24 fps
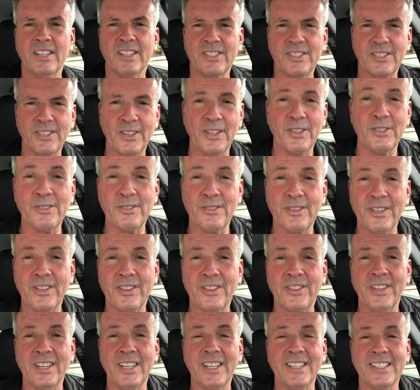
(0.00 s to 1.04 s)
So those are the
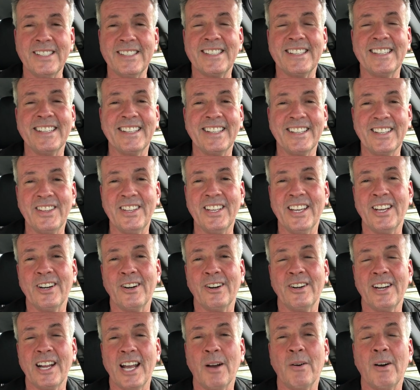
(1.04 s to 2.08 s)
things that
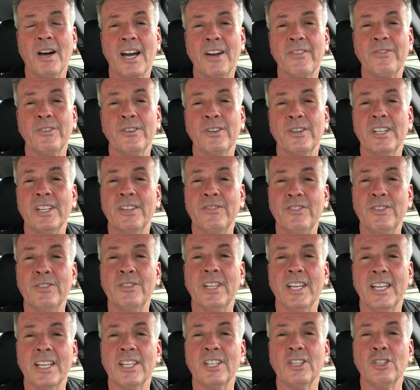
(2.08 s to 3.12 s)
are now offered if you
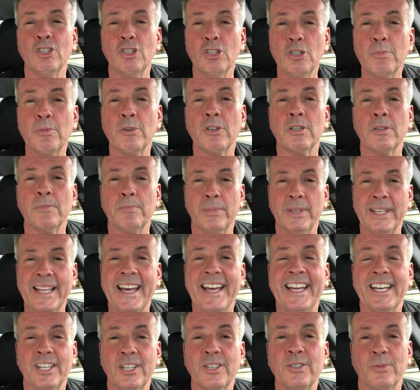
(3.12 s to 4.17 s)
take an Uber
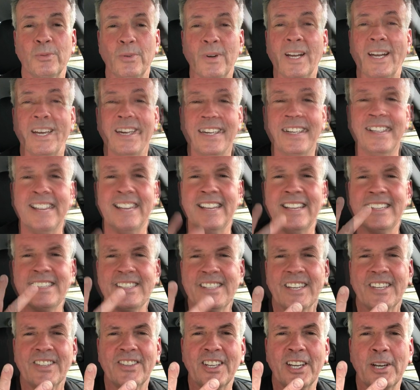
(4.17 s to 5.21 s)
Black ride.
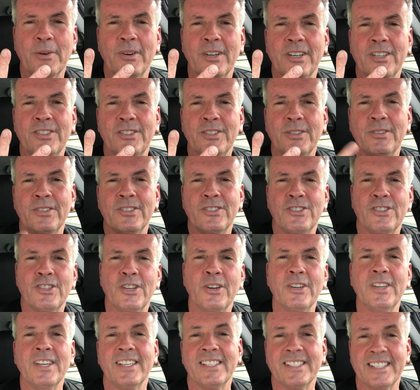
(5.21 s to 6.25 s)
Second thing I want to do is
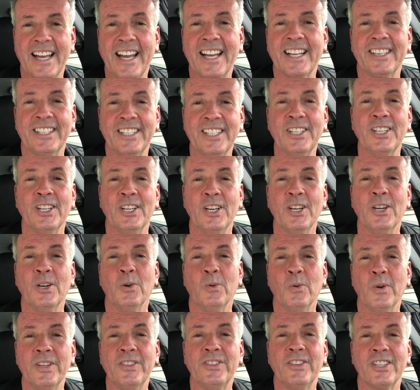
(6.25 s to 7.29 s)
show you exactly
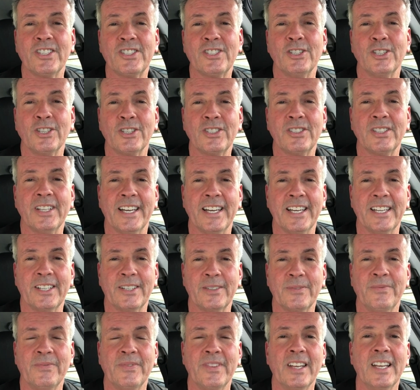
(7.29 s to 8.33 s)
what this looks
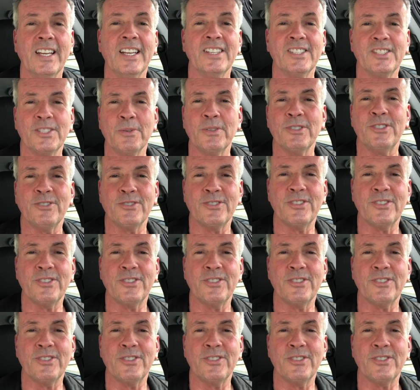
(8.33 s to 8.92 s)
like. So what